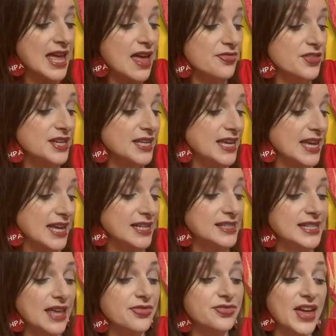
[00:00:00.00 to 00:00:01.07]
The king
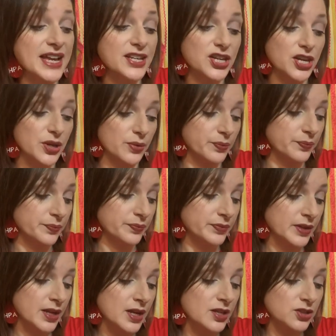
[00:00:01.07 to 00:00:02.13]
said thank you
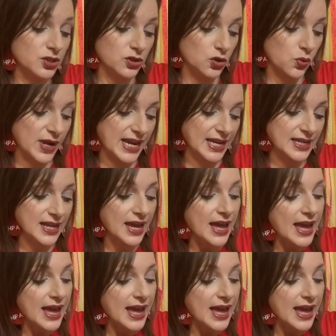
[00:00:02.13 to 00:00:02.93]
to the queen.